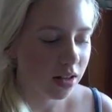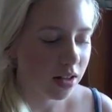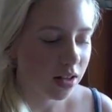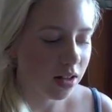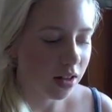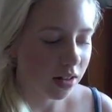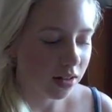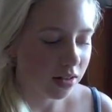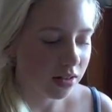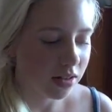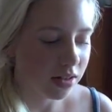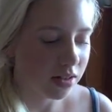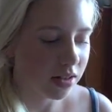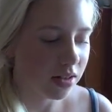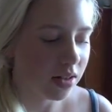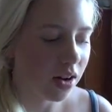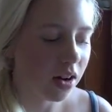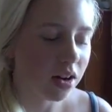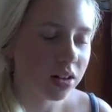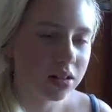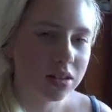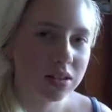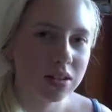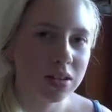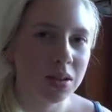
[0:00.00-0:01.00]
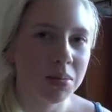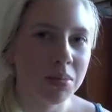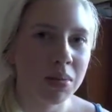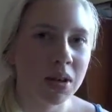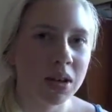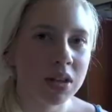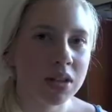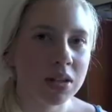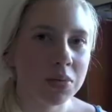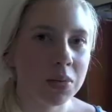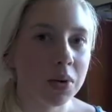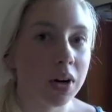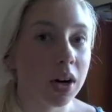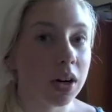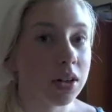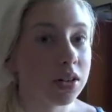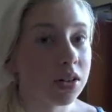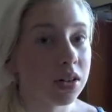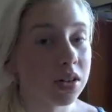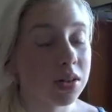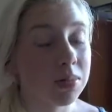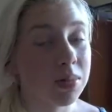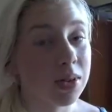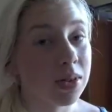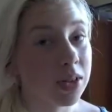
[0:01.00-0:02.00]
It's not so much what I
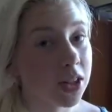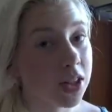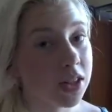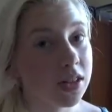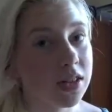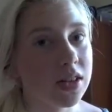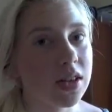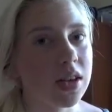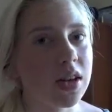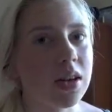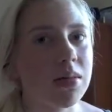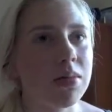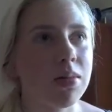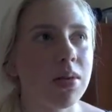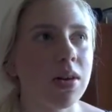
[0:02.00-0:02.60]
talked about yesterday,